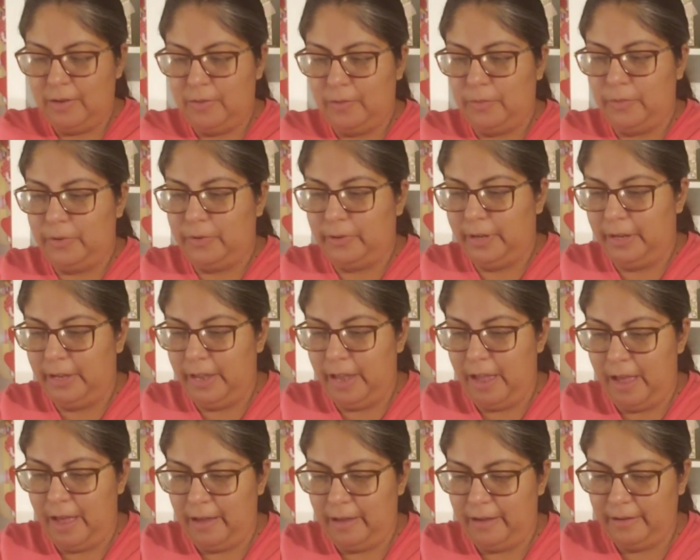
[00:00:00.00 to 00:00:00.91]
Well,
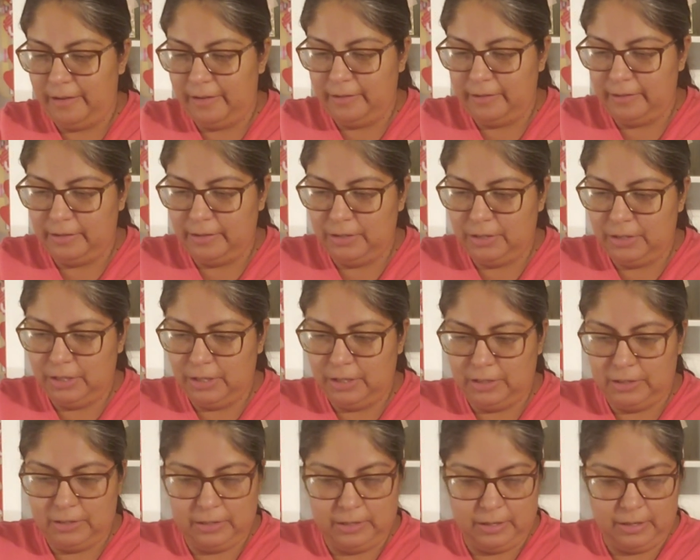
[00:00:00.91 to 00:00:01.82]
yeah,
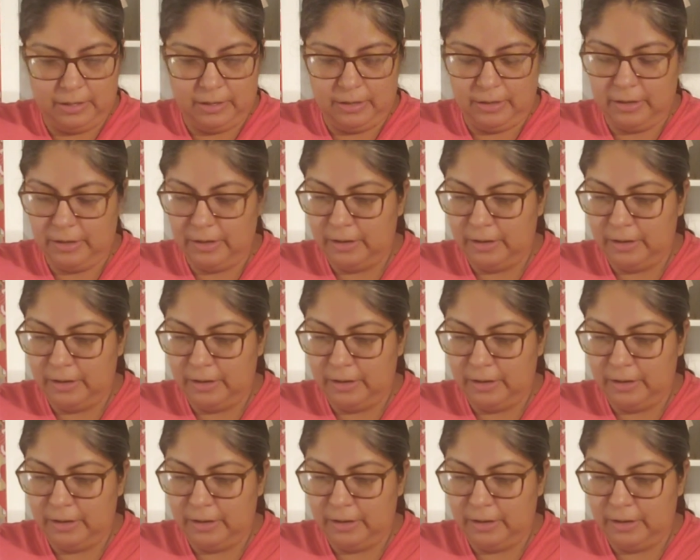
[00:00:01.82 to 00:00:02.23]
she's the